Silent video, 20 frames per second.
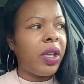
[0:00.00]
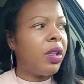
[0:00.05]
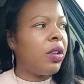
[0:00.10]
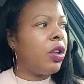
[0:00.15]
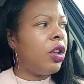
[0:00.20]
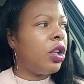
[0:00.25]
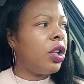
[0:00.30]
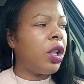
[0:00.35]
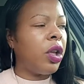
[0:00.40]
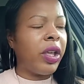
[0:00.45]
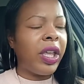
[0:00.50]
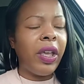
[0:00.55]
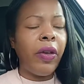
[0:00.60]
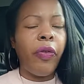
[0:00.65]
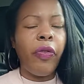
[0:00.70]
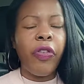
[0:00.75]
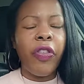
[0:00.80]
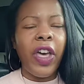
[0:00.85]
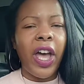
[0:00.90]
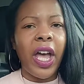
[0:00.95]
you know, give
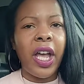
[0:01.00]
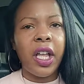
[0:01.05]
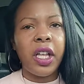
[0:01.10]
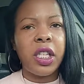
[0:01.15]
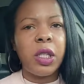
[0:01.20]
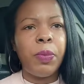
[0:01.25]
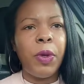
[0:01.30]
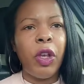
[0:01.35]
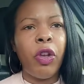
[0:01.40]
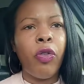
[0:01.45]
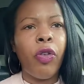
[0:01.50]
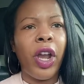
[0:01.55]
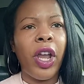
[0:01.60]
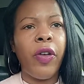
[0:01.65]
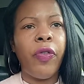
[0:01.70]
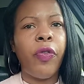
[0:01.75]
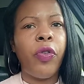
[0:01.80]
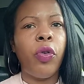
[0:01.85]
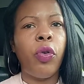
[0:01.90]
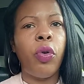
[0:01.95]
thanks, be
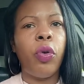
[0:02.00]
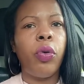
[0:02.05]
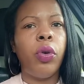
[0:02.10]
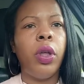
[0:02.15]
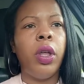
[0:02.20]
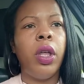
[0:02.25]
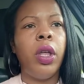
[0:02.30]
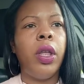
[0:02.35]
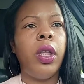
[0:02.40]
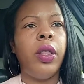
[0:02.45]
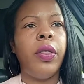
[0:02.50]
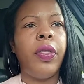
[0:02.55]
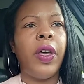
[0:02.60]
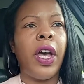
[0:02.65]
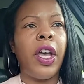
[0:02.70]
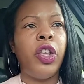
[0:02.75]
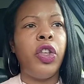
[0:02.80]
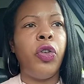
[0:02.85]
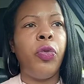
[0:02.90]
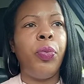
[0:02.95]
grateful
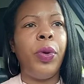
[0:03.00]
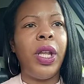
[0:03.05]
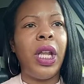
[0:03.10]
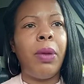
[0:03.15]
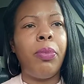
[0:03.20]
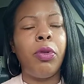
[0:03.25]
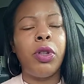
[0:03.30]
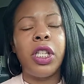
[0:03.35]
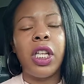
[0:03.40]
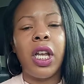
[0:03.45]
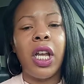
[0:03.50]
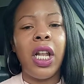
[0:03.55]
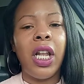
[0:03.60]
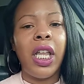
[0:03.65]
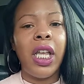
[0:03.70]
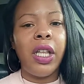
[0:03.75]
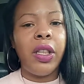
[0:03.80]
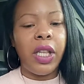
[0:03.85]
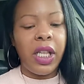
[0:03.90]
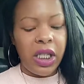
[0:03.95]
that you've been able to
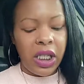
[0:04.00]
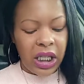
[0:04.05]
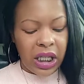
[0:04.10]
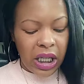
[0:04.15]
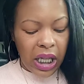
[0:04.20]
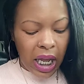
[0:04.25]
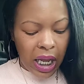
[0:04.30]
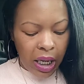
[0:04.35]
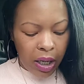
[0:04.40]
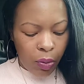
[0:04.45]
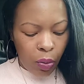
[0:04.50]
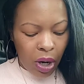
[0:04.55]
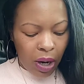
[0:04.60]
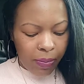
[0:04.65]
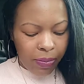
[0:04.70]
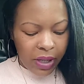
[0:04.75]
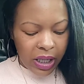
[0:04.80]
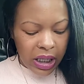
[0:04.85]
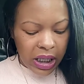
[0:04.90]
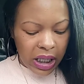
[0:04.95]
clean this slate, wipe
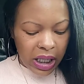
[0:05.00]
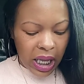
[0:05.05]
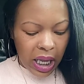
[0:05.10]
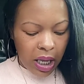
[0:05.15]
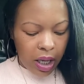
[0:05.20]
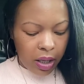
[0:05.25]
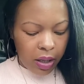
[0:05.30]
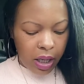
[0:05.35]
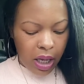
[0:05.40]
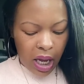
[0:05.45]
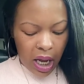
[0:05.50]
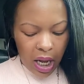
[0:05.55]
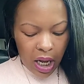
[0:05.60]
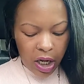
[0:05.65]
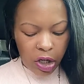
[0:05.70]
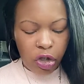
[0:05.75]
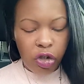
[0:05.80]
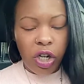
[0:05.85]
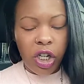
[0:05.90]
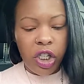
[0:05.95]
this slate. Yeah,
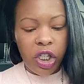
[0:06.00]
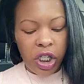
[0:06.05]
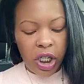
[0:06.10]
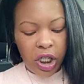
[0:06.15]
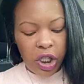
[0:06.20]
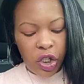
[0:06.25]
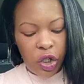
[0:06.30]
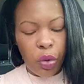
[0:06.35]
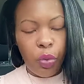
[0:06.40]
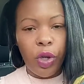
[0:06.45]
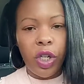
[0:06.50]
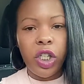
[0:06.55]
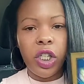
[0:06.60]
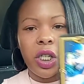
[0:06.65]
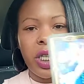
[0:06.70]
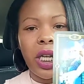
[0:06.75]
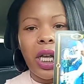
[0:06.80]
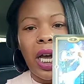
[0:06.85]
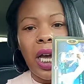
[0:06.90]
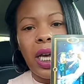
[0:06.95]
trust your
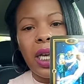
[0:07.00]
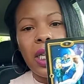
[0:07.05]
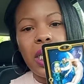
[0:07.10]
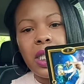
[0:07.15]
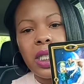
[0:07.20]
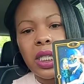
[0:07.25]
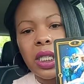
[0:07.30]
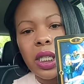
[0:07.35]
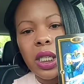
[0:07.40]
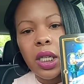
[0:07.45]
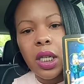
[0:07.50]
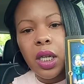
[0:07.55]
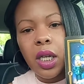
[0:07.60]
intuition, guys.